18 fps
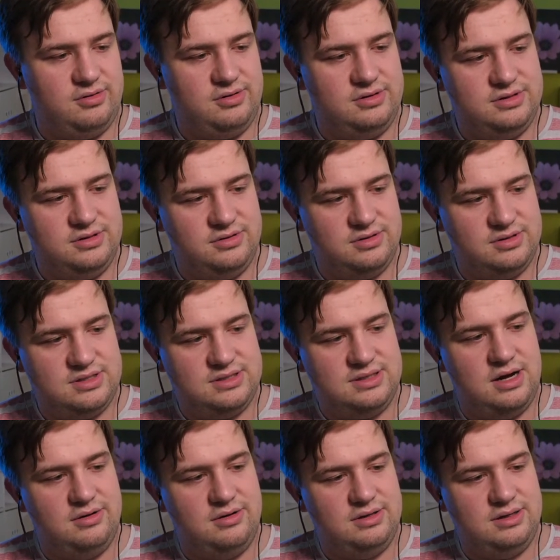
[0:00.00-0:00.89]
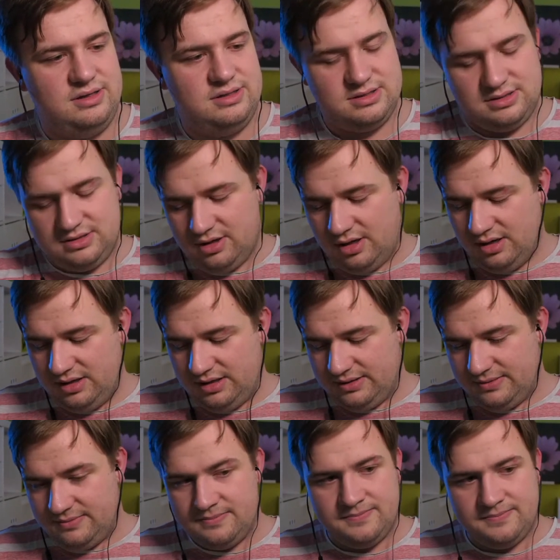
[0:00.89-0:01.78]
So it's now installing.
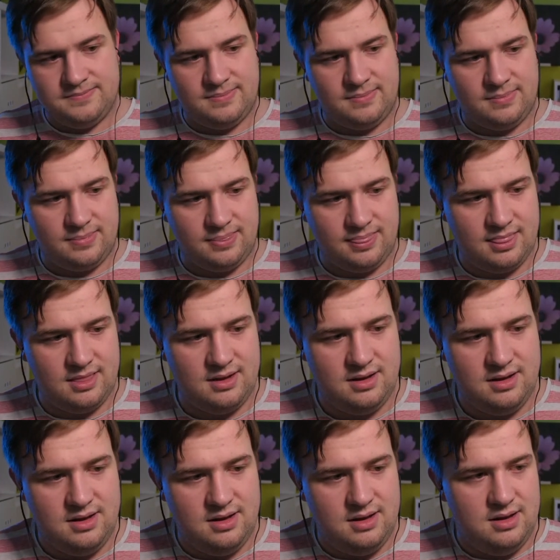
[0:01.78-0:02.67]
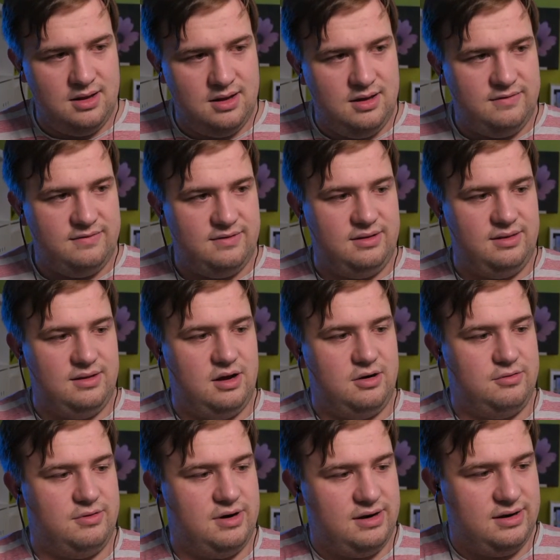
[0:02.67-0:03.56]
Okay, now
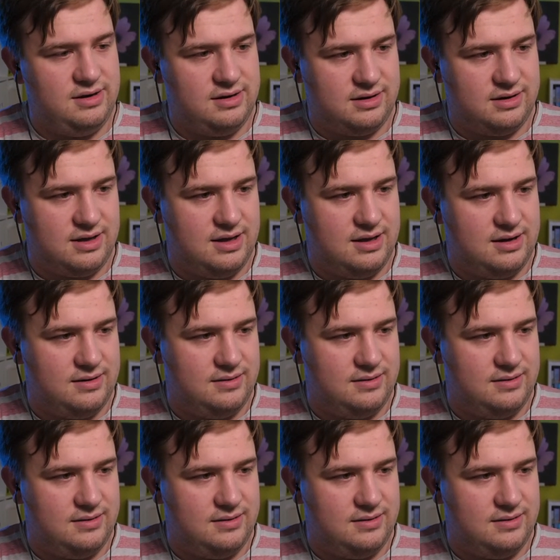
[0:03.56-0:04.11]
run it again.